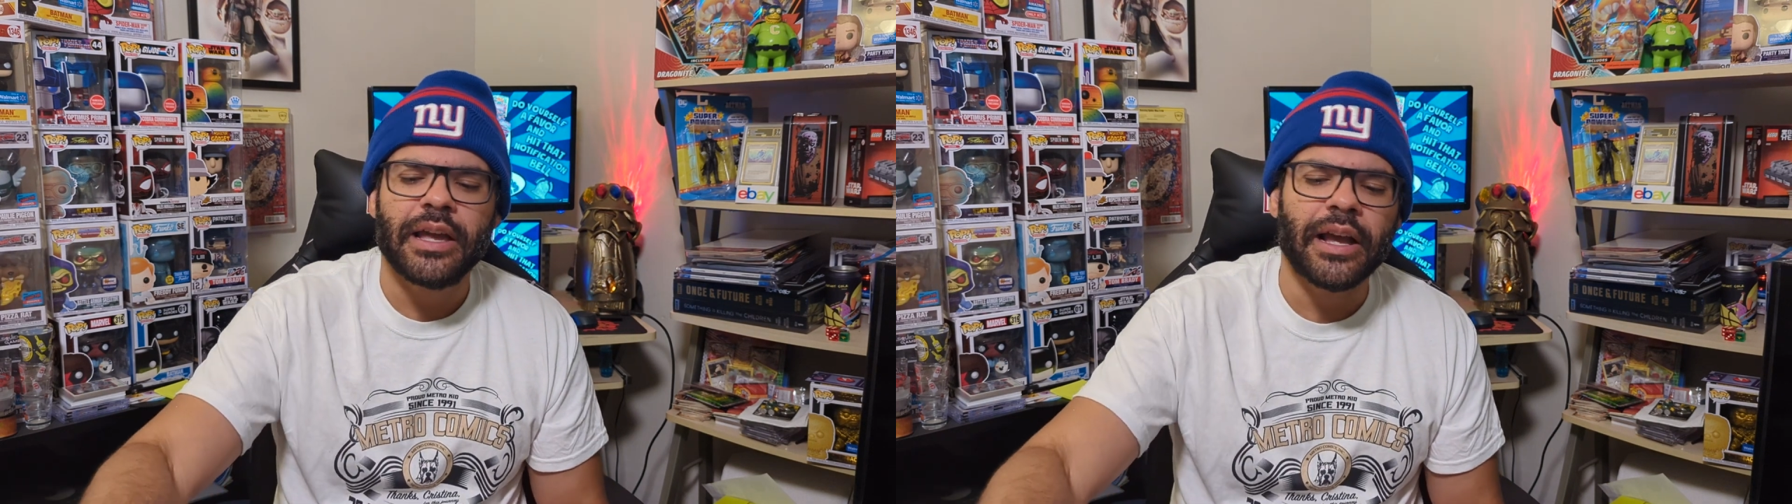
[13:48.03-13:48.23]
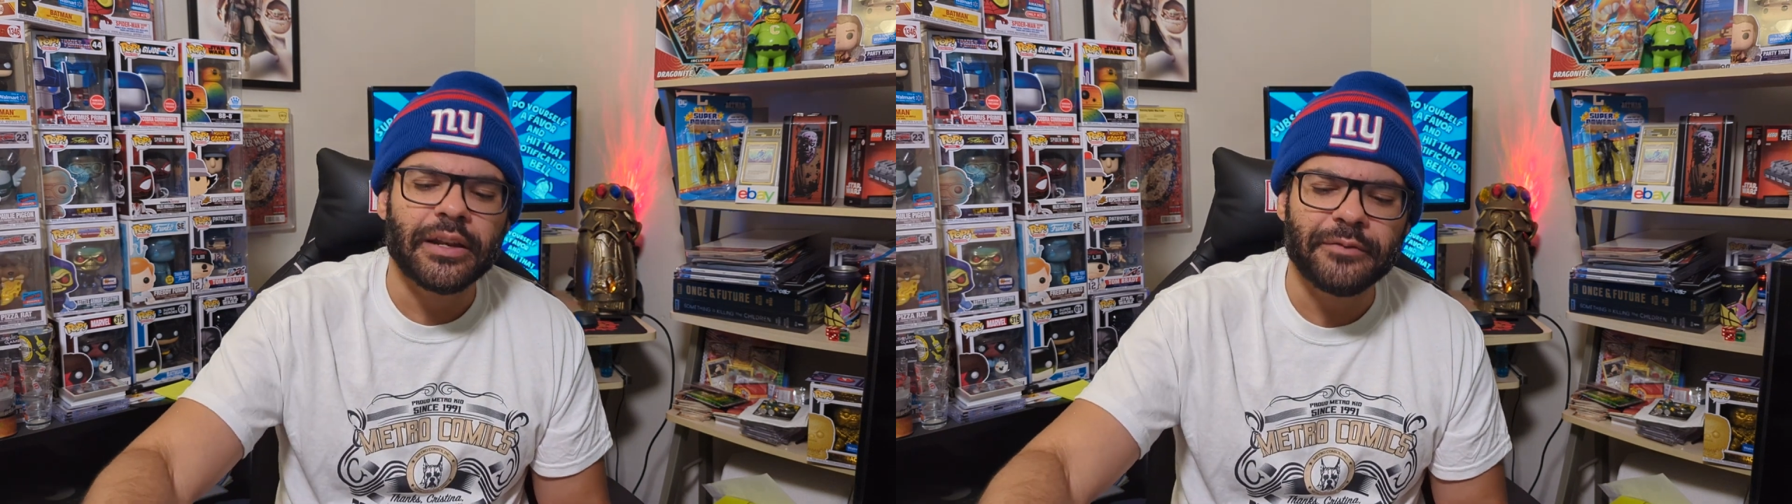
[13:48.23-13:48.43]

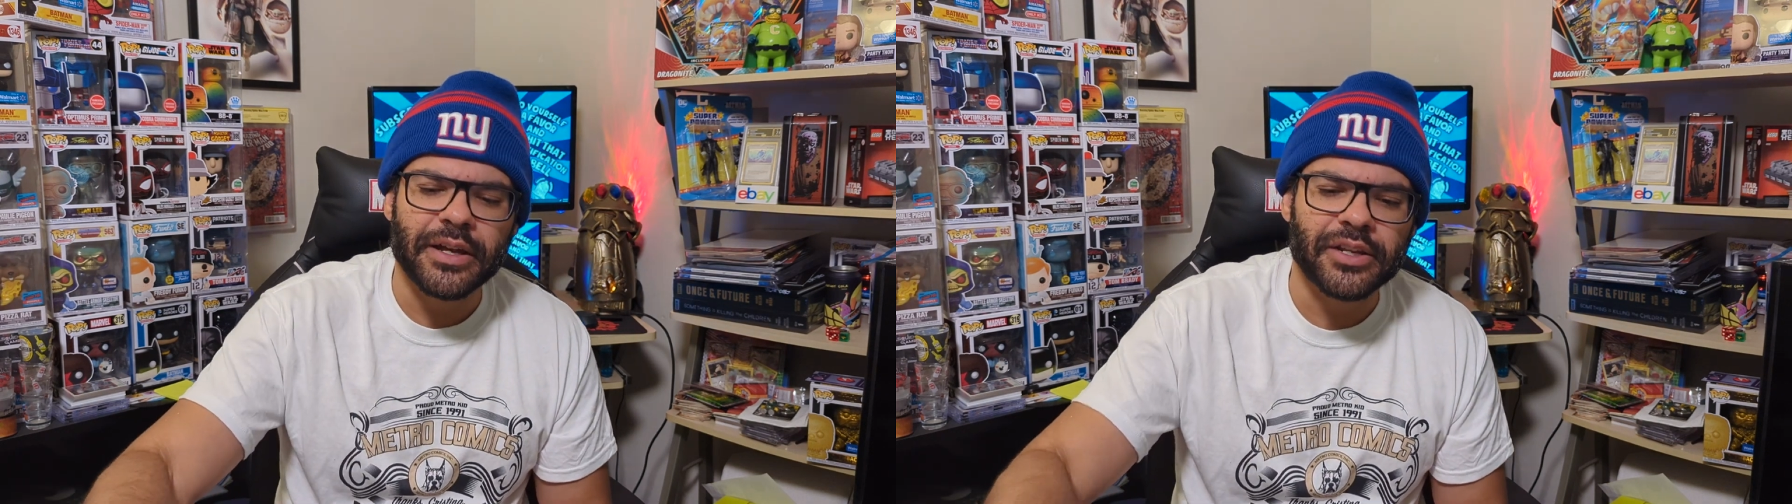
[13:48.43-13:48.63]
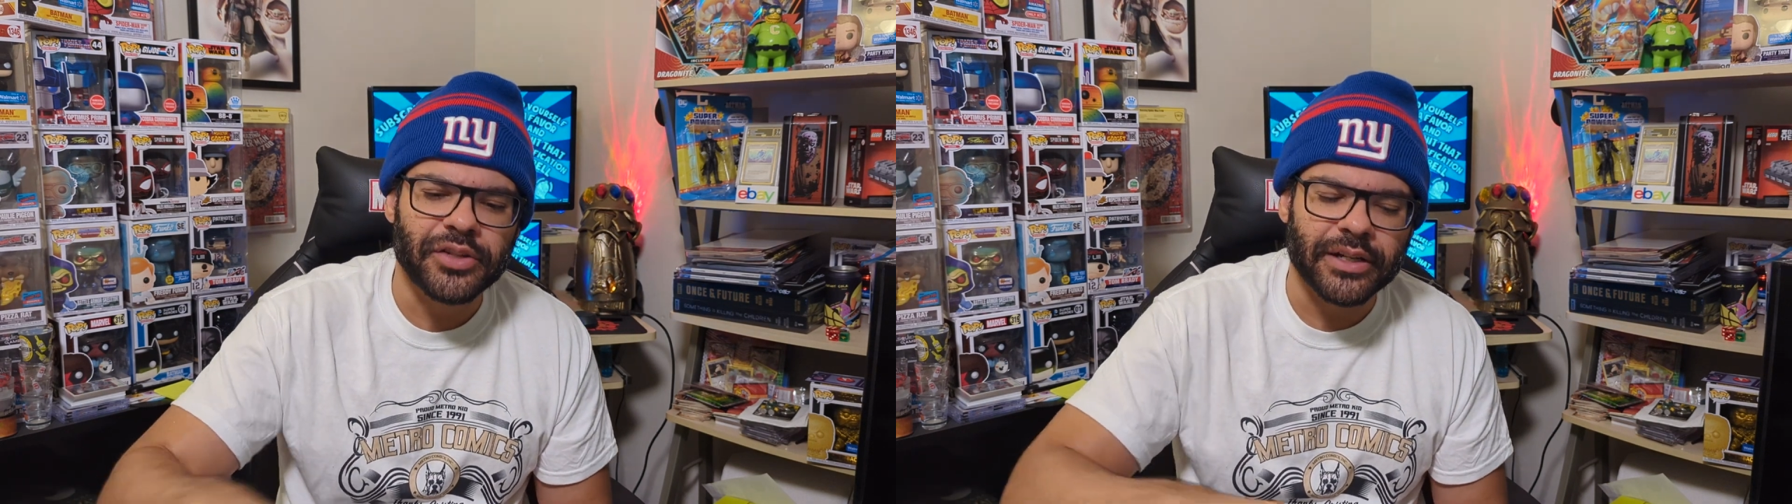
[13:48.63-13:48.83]
Gotta
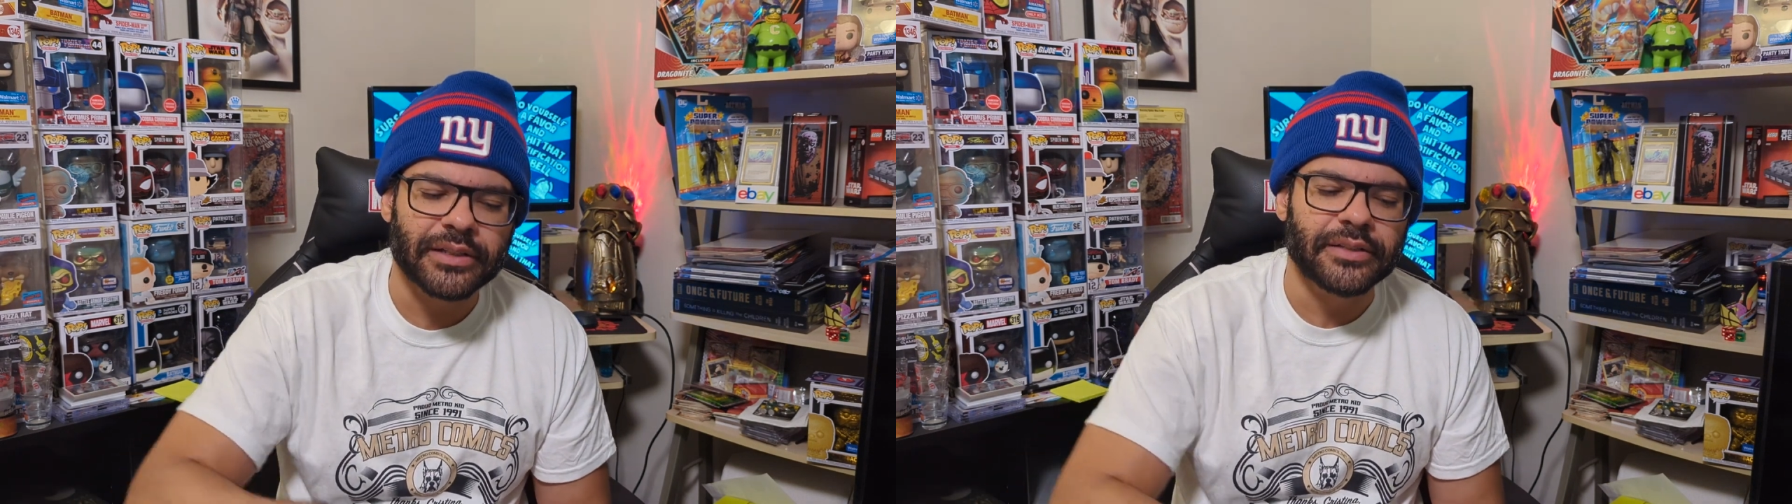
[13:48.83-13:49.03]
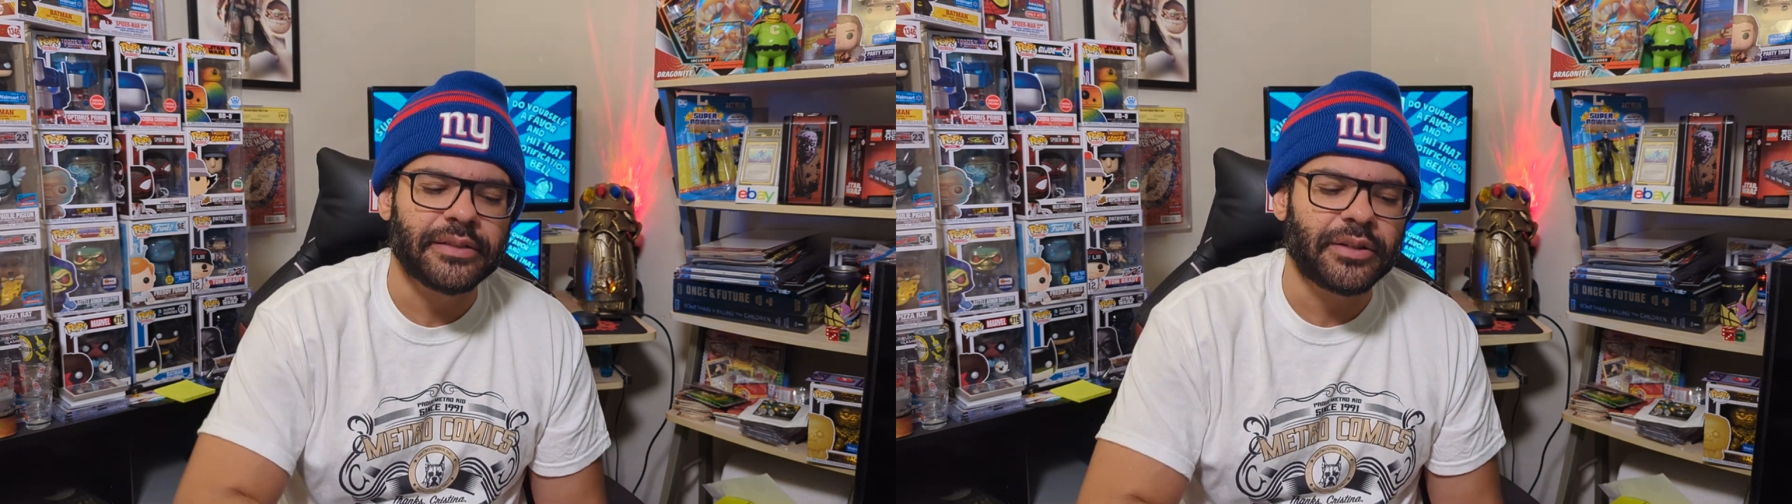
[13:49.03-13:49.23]
find a
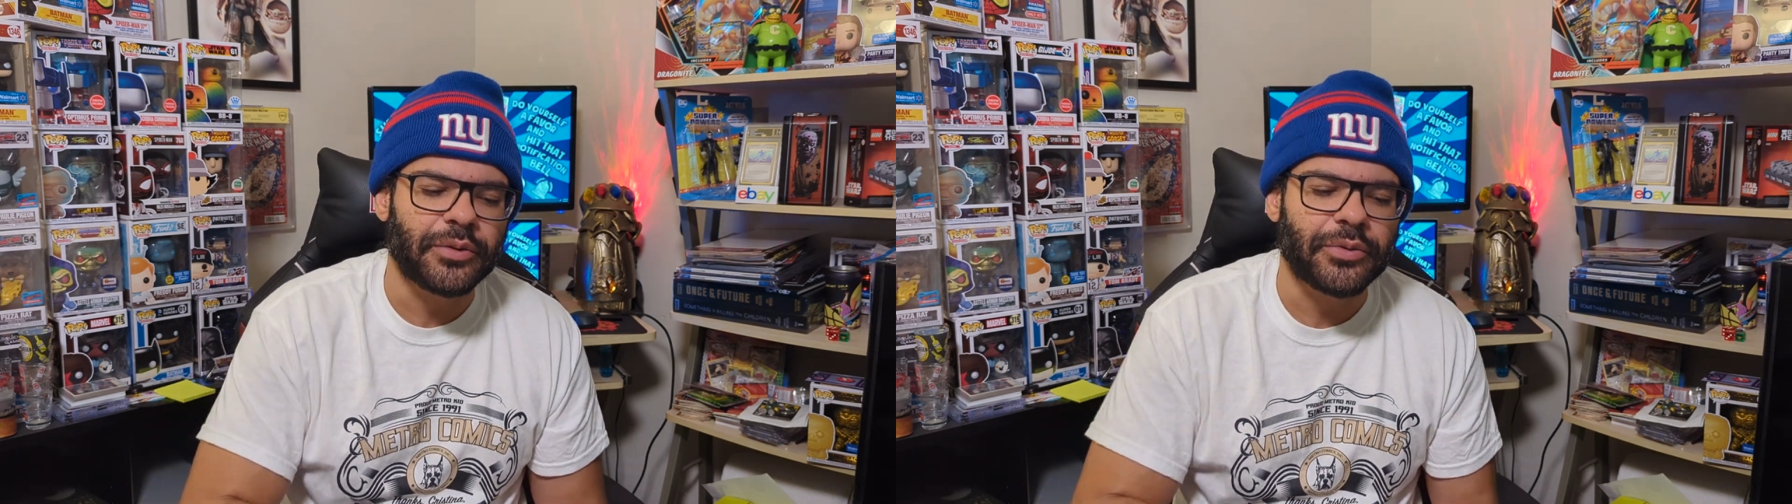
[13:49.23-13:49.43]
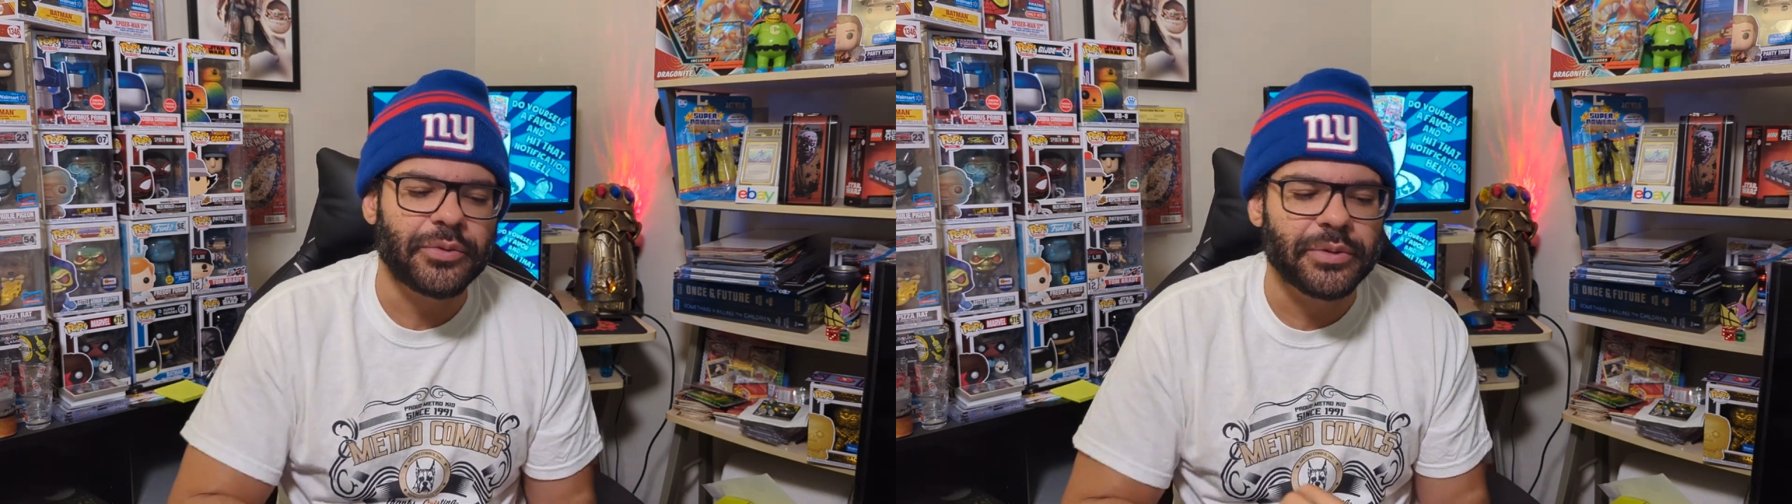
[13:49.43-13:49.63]
checklist and
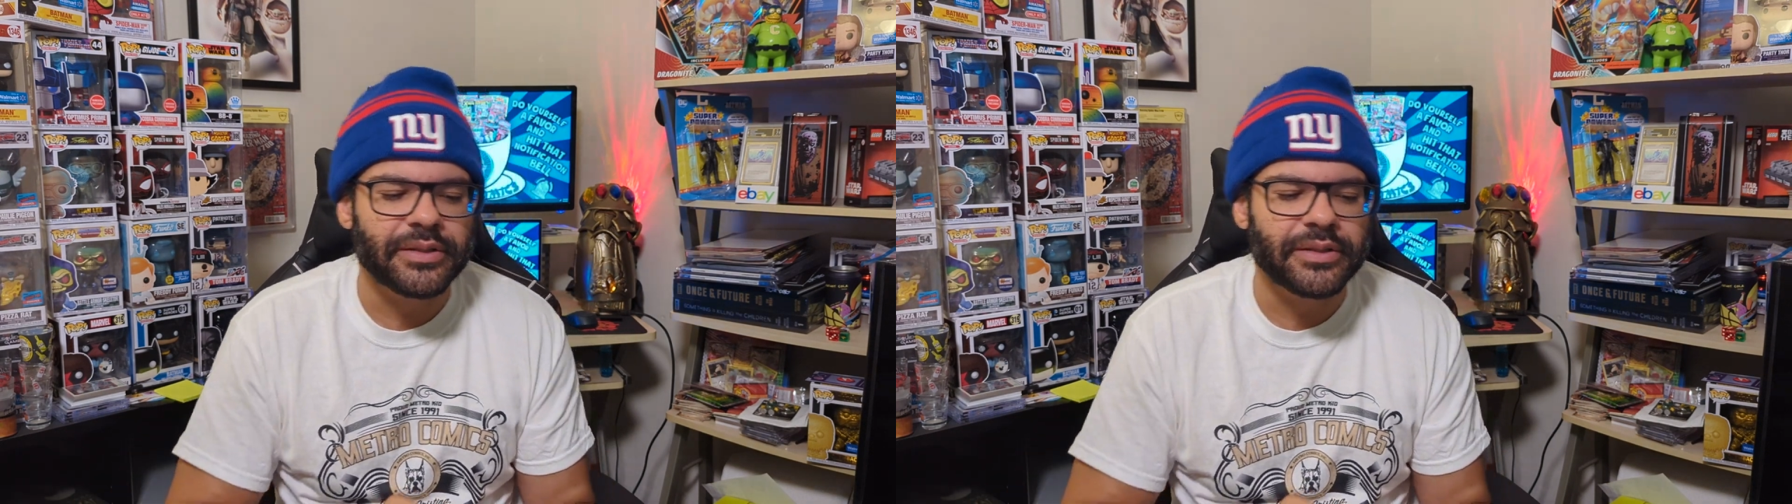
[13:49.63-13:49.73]
go through